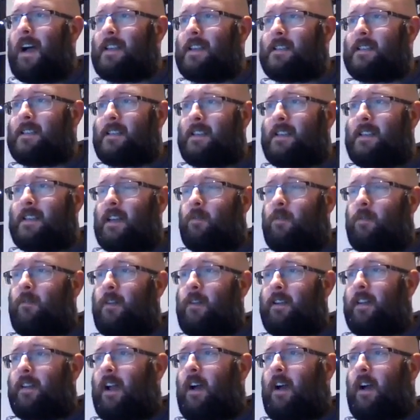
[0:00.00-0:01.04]
As I said when I
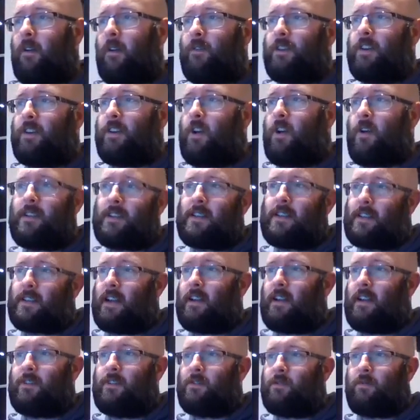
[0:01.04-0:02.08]
read that out, if you don't
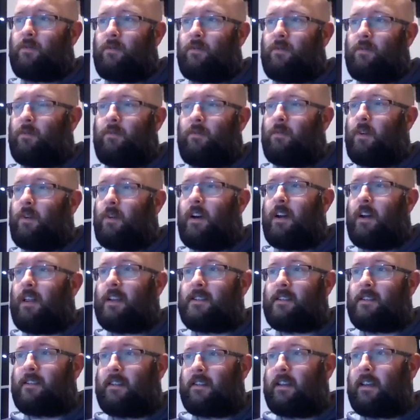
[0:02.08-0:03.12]
understand why
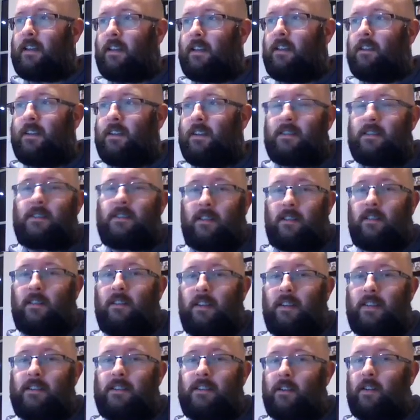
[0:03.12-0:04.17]
that's a thing, you need
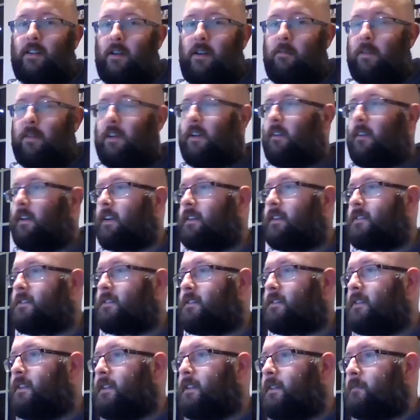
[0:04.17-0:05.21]
to look up the
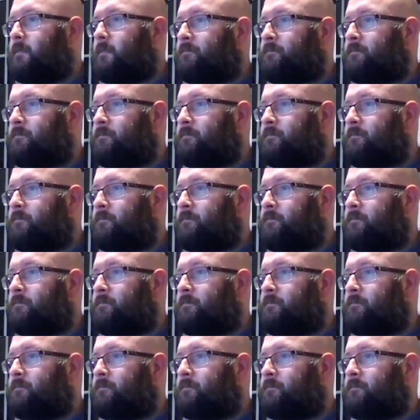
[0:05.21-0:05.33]
lyrics.